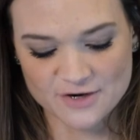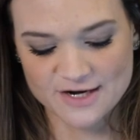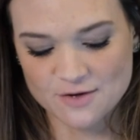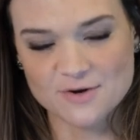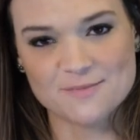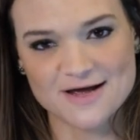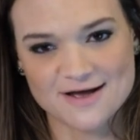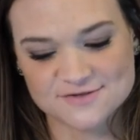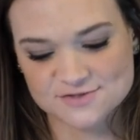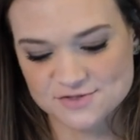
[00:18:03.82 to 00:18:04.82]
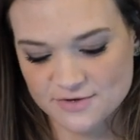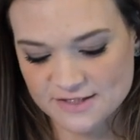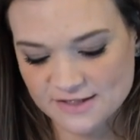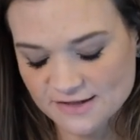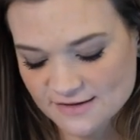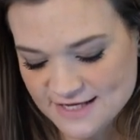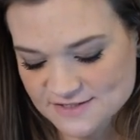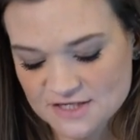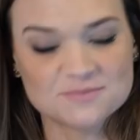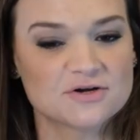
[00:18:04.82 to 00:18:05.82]
anyone in my house is going to eat, that's
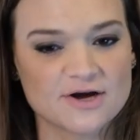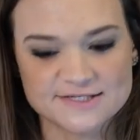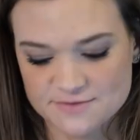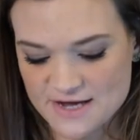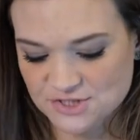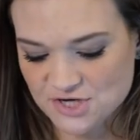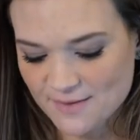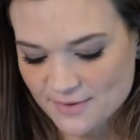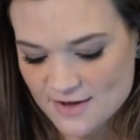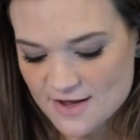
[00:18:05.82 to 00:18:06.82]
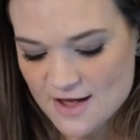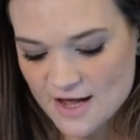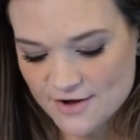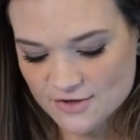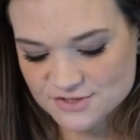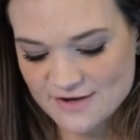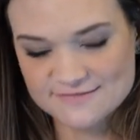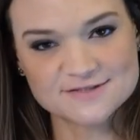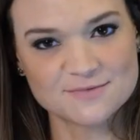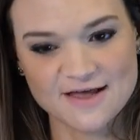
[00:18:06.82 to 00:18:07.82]
going to be great to mash up. I also
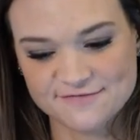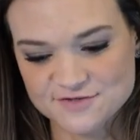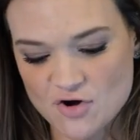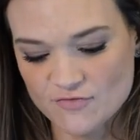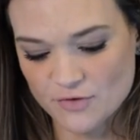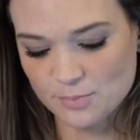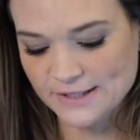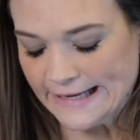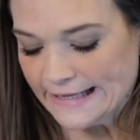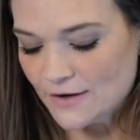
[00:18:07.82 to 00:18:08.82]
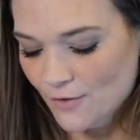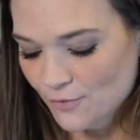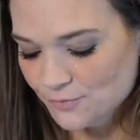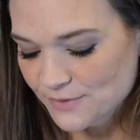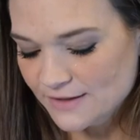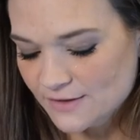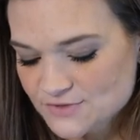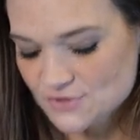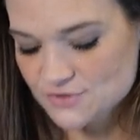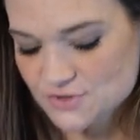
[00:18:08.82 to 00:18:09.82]
have some leftover plain oatmeal,
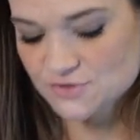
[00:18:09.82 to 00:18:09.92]
so there's no